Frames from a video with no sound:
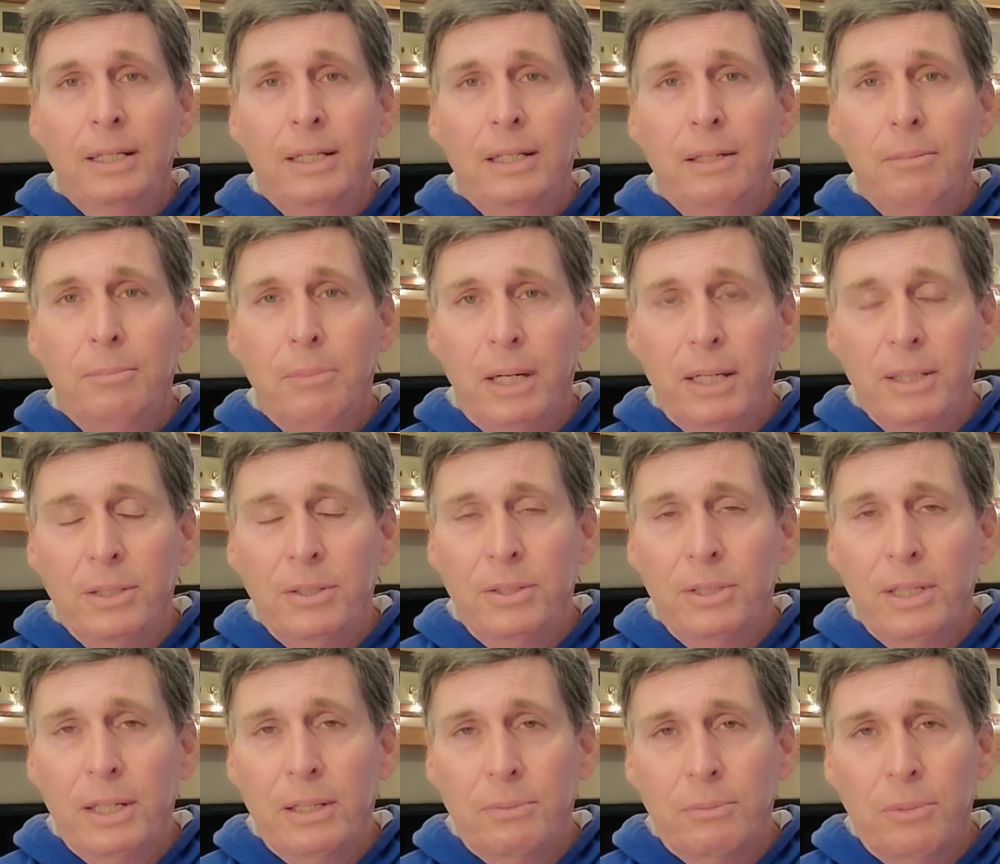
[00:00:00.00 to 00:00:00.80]
You might
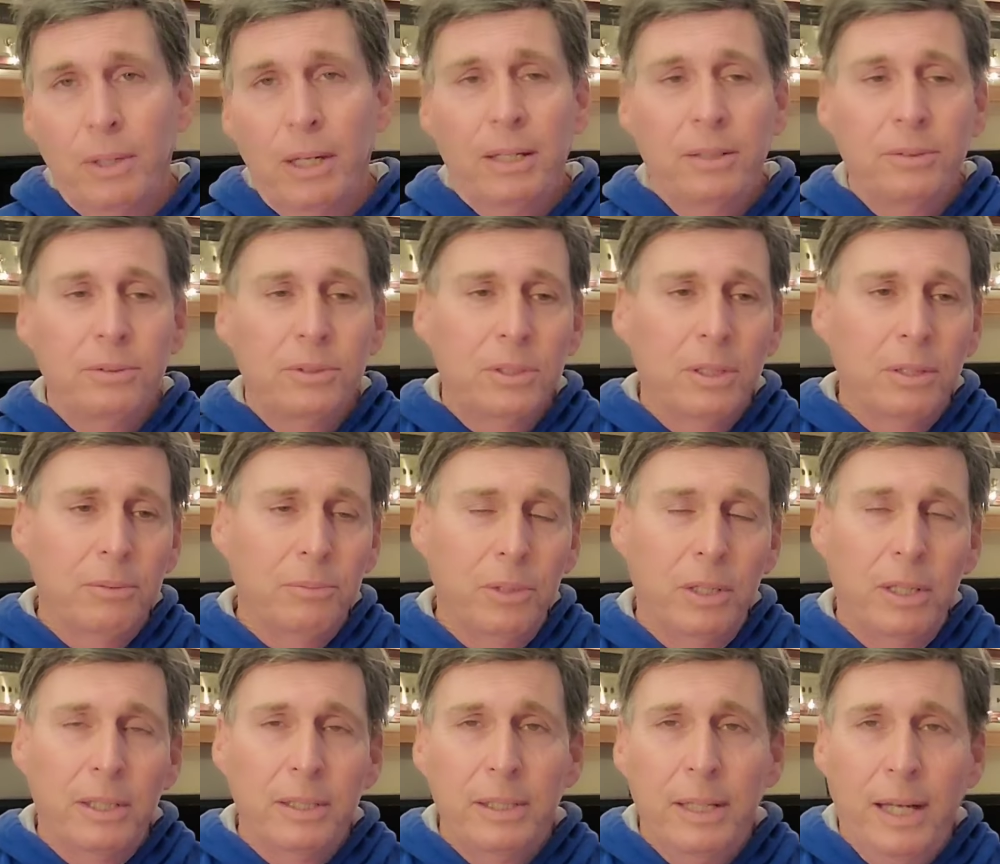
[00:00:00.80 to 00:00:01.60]
think, well, so
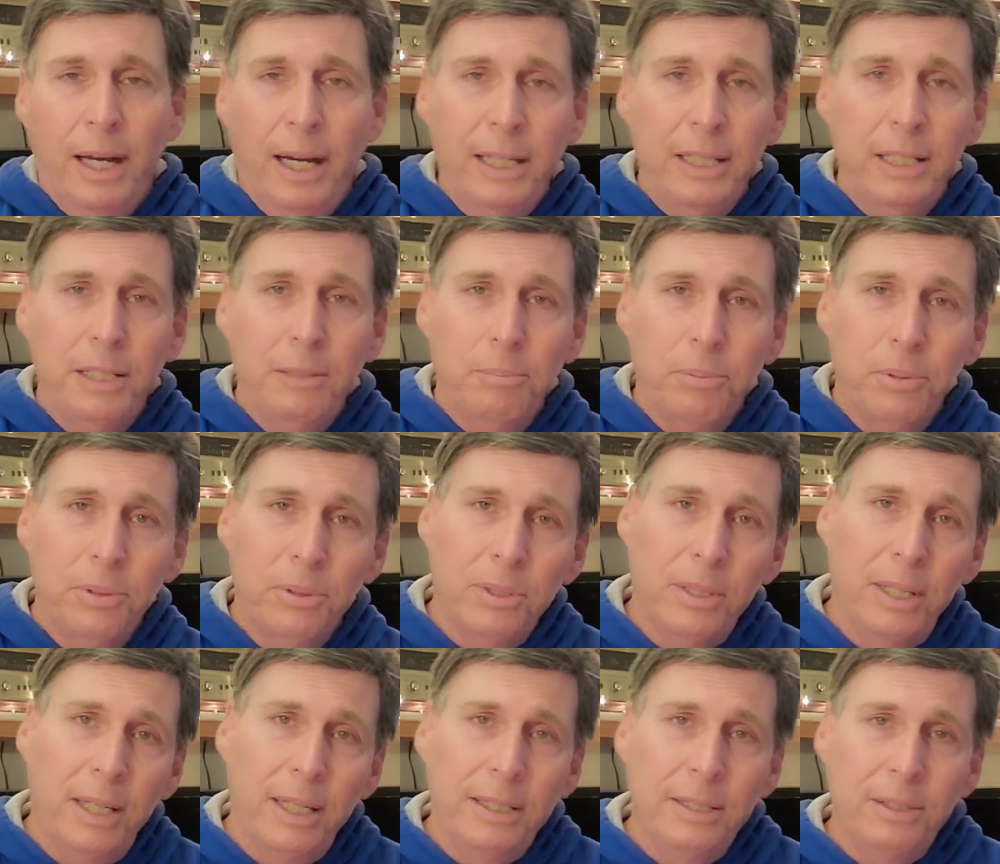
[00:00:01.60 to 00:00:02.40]
what?
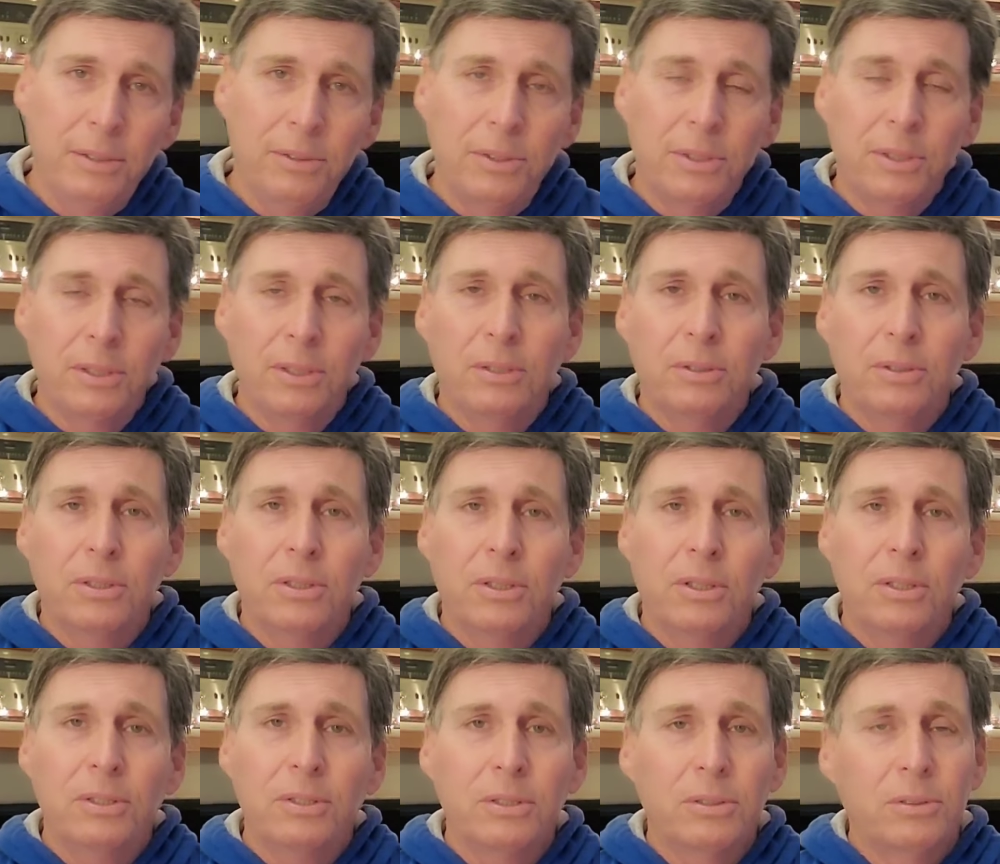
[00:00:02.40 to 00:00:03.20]
90% is still
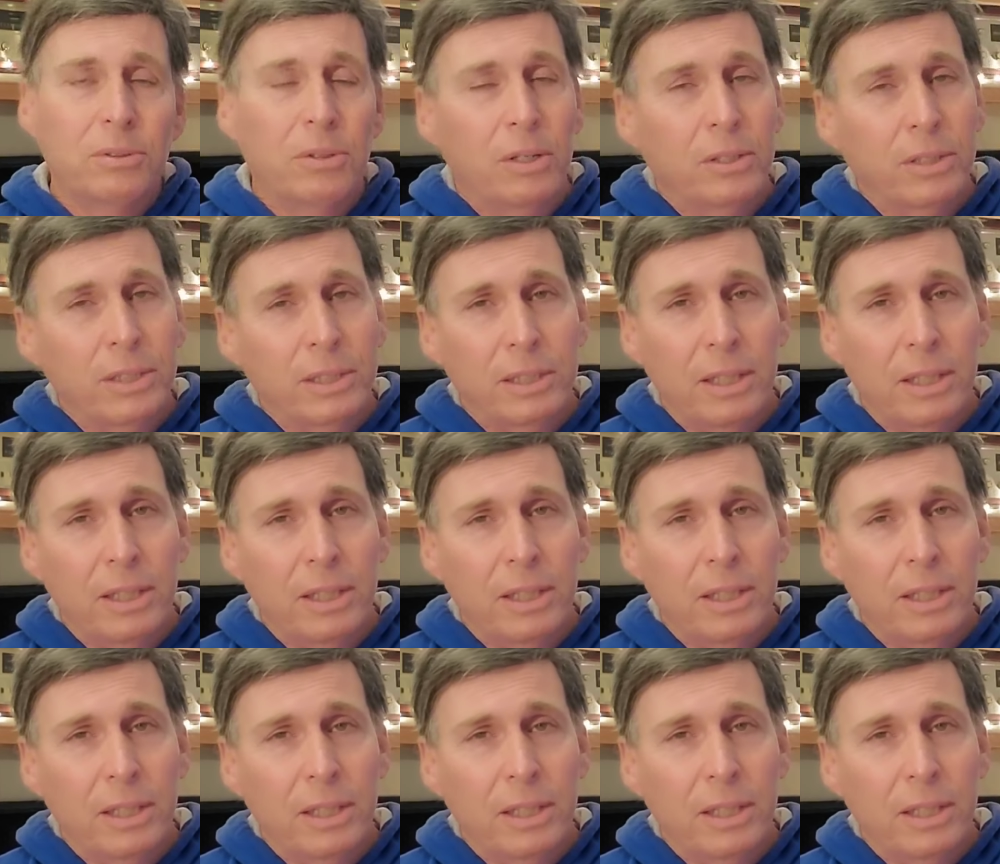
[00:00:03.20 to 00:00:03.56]
going strong.